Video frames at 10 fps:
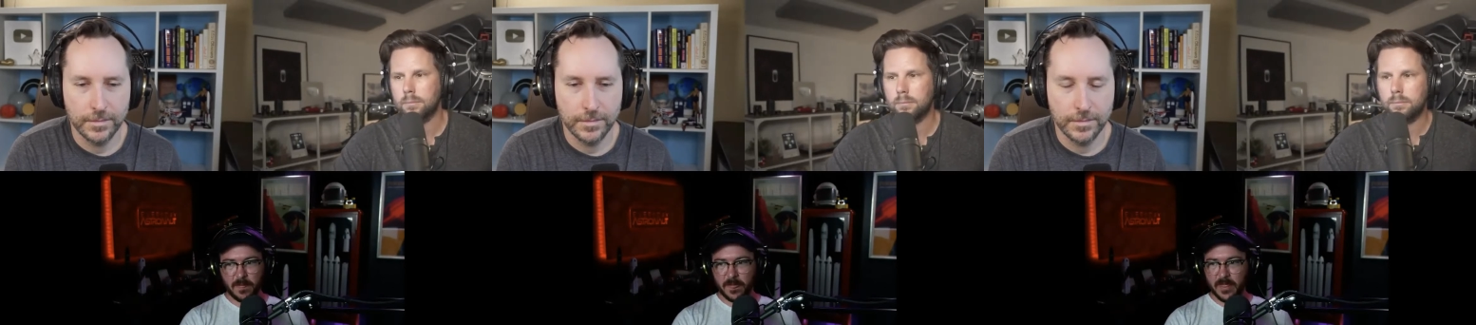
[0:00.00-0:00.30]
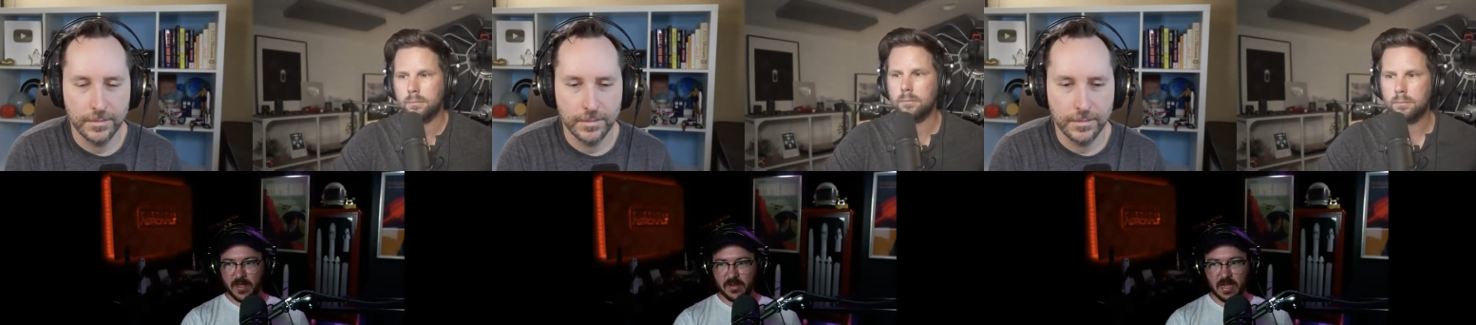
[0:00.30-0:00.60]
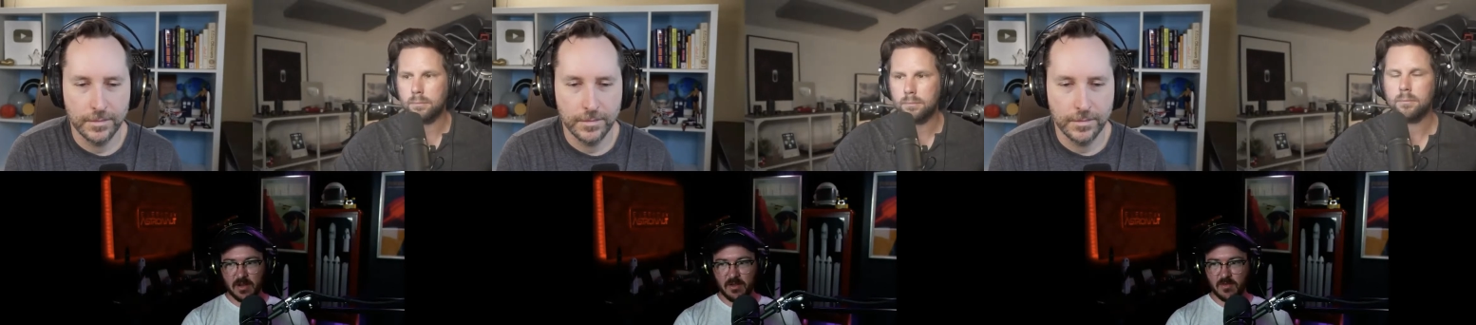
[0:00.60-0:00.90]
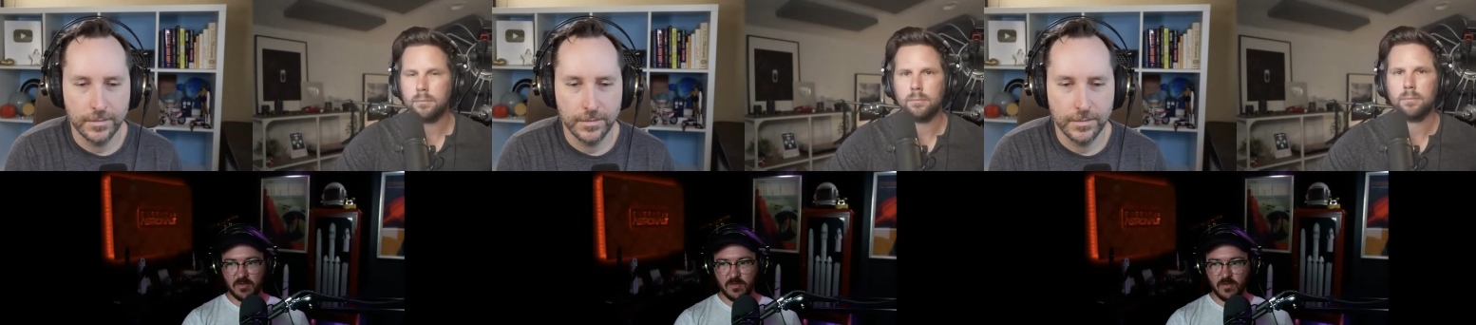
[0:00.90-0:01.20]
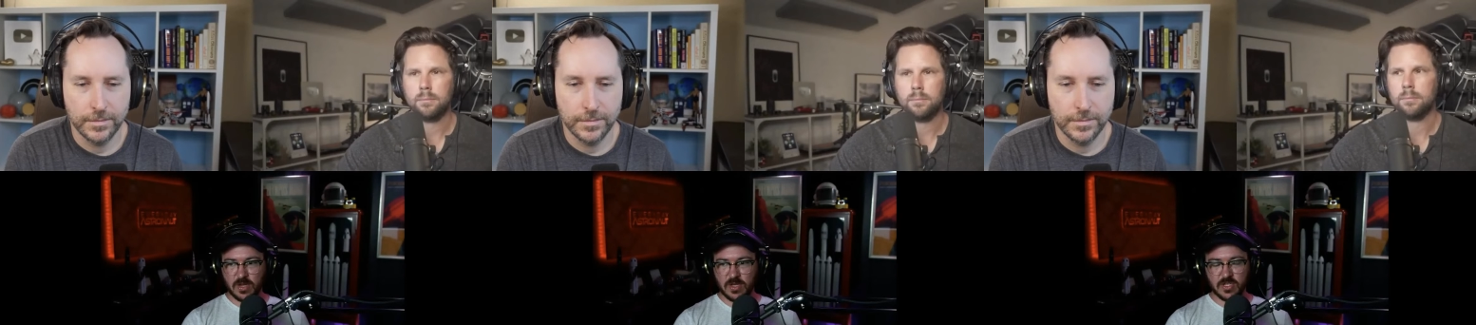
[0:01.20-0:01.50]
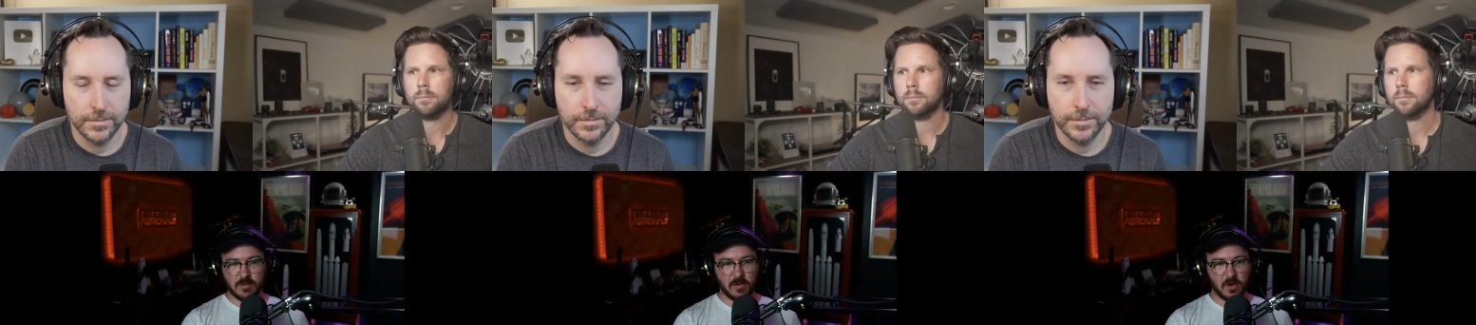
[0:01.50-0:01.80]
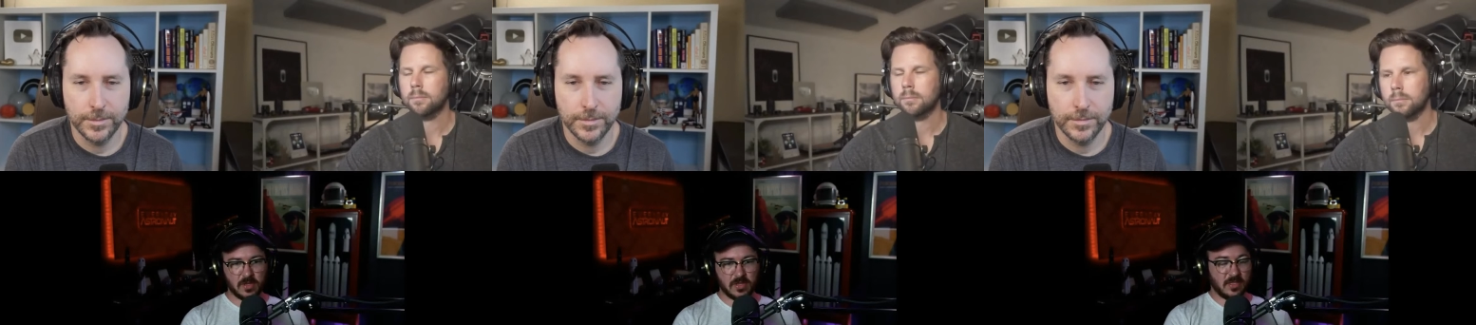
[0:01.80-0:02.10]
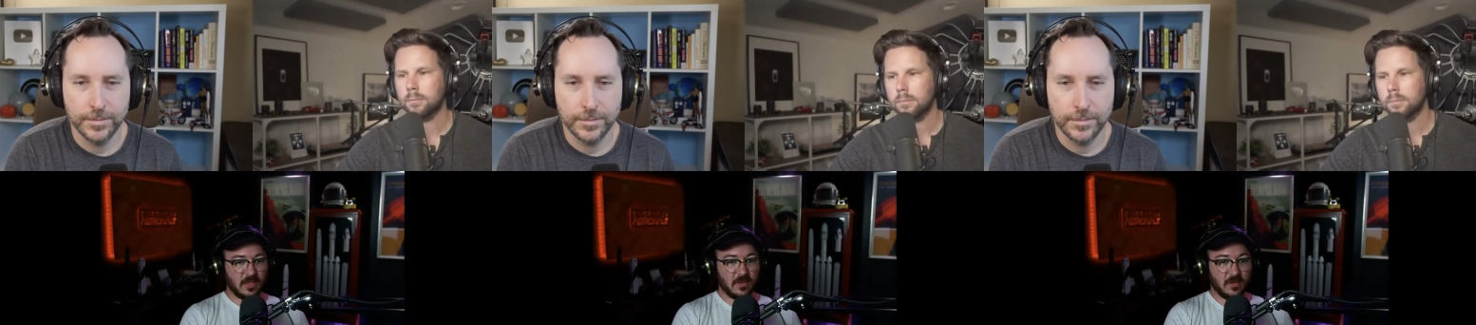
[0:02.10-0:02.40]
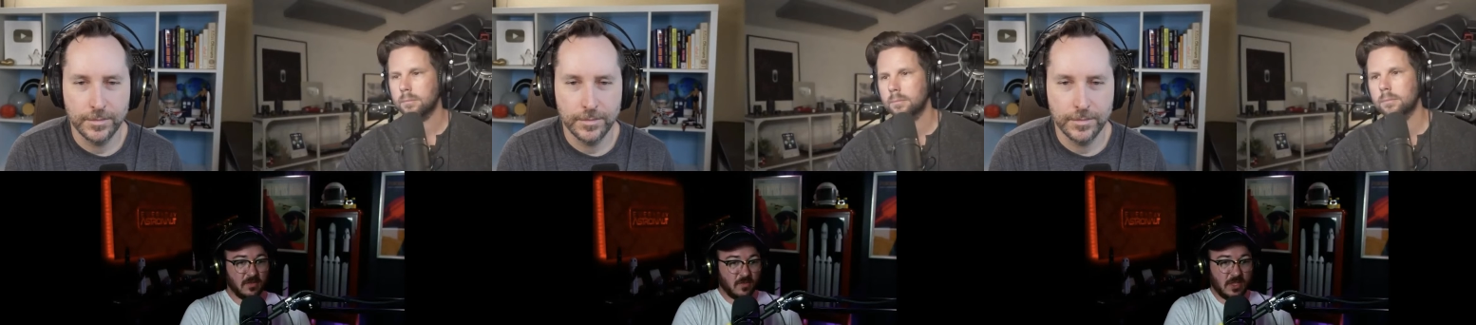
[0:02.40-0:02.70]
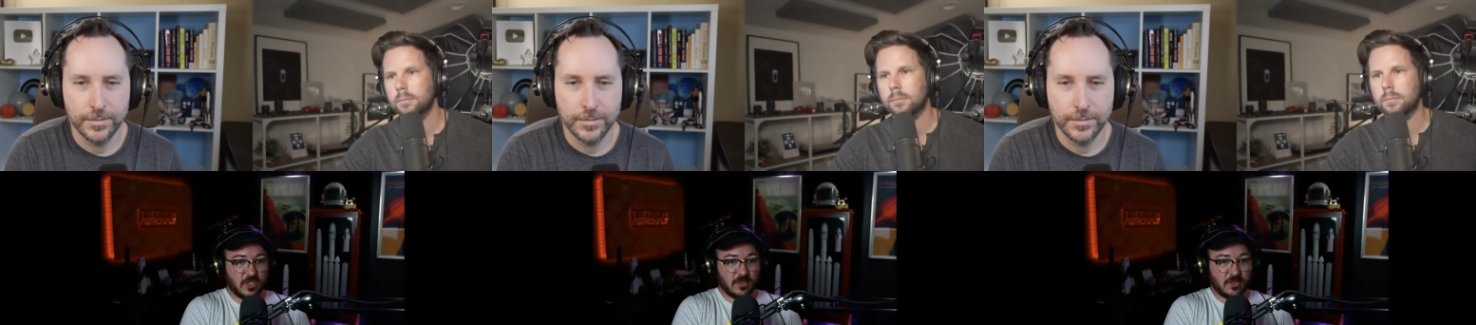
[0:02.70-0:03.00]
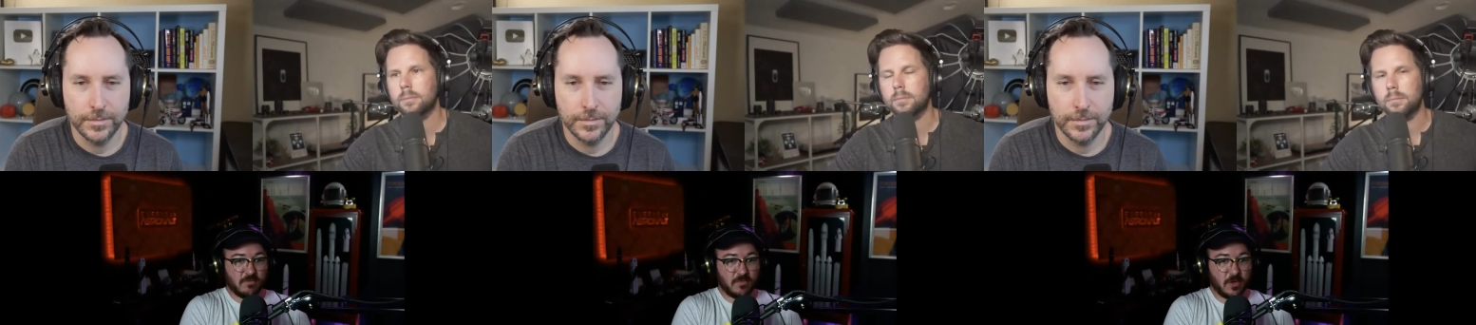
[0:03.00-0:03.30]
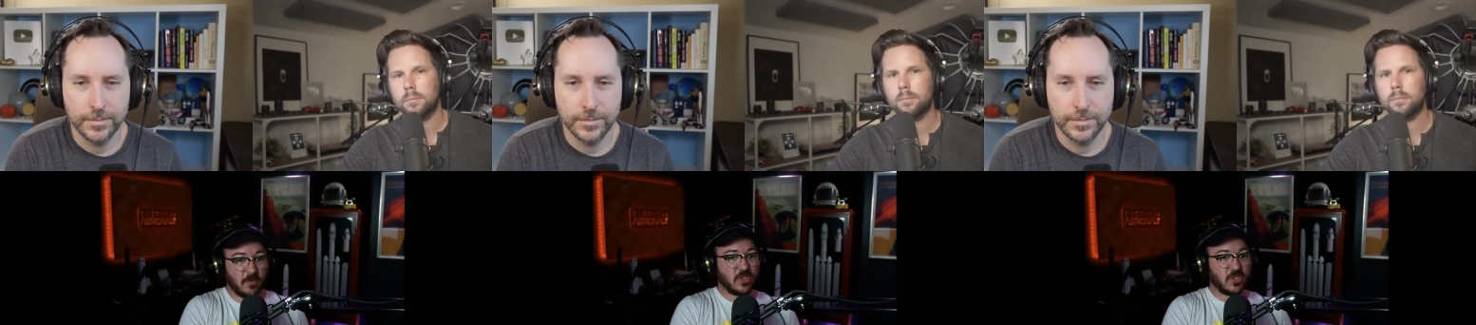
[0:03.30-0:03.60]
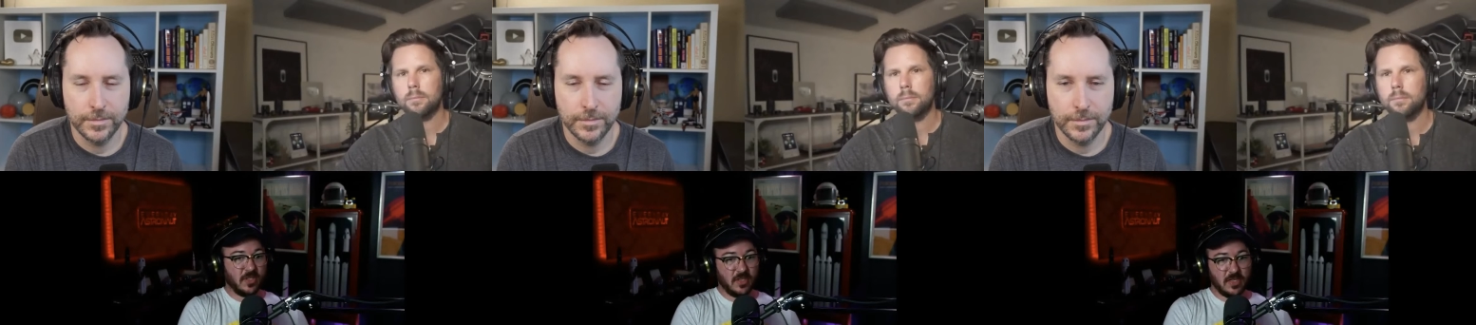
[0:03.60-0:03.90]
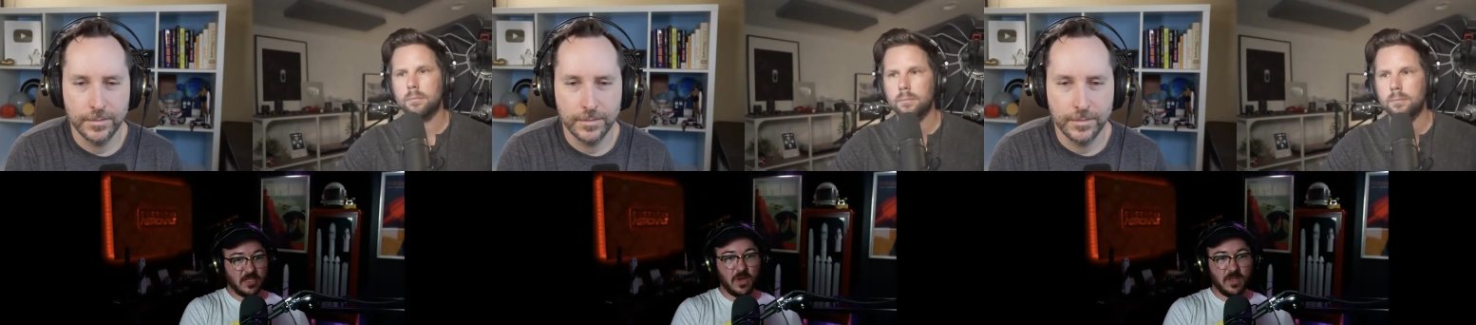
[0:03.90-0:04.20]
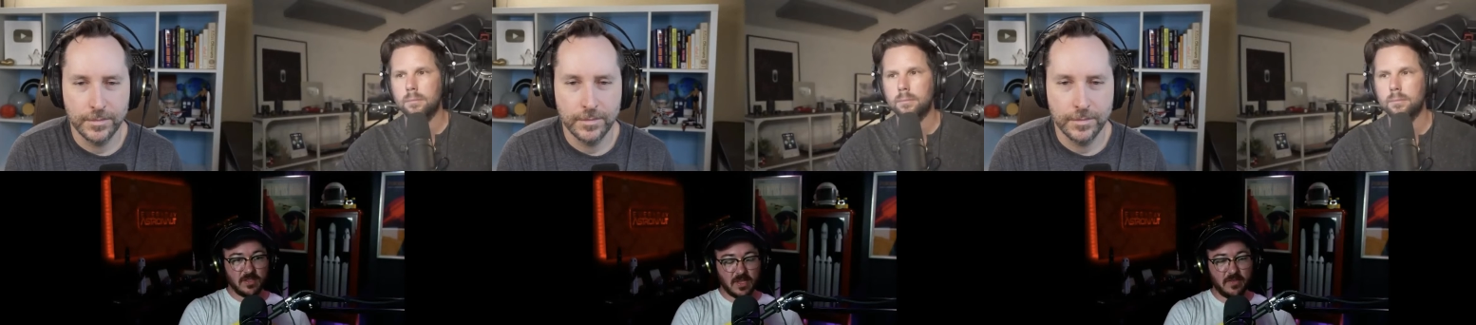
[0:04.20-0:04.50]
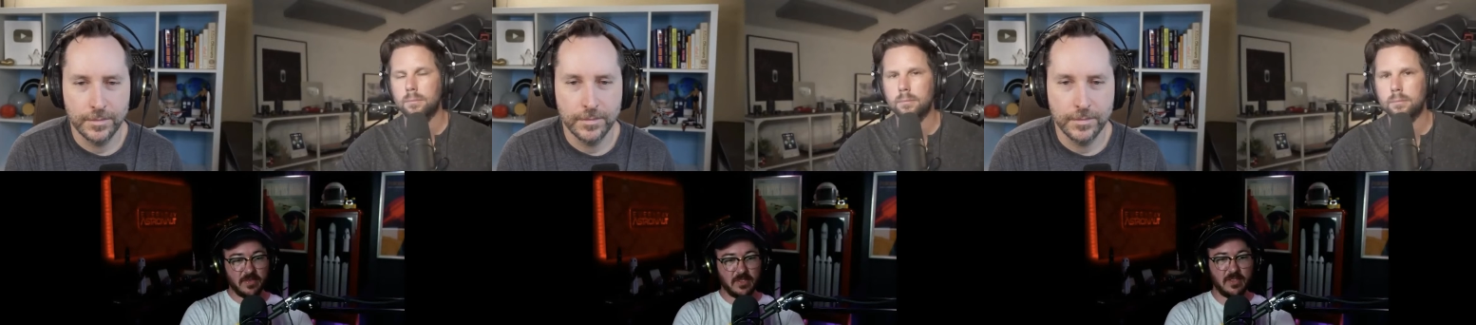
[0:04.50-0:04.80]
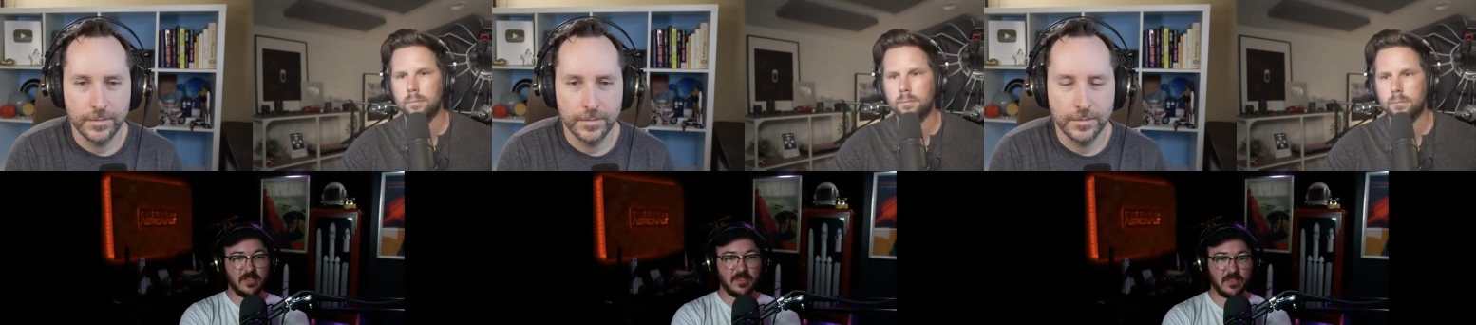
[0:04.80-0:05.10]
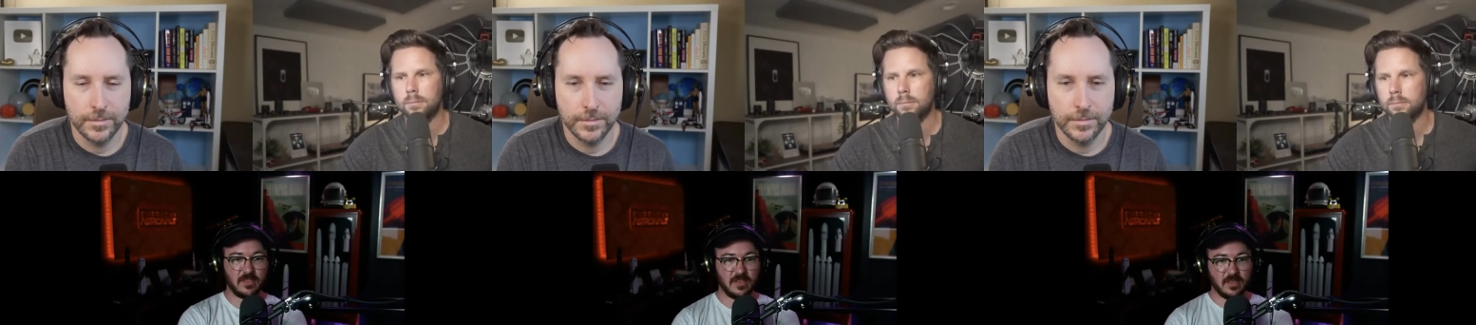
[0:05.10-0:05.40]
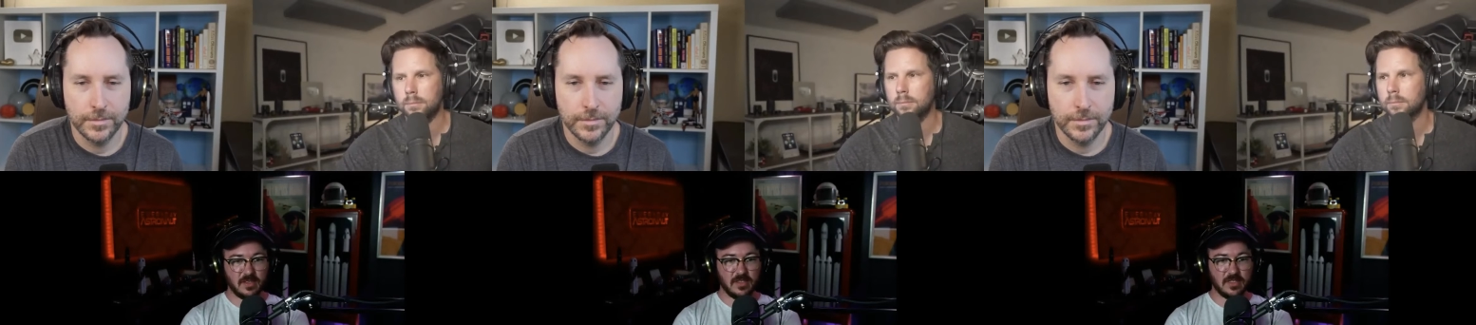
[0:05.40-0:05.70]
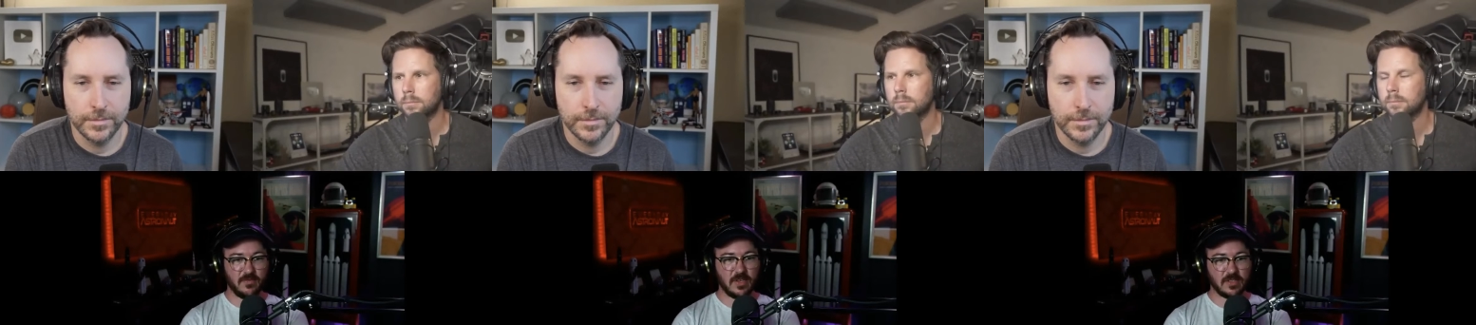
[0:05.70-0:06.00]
Speaker 1: they could now reach a market that they couldn't reach commercially, as well as obviously these defense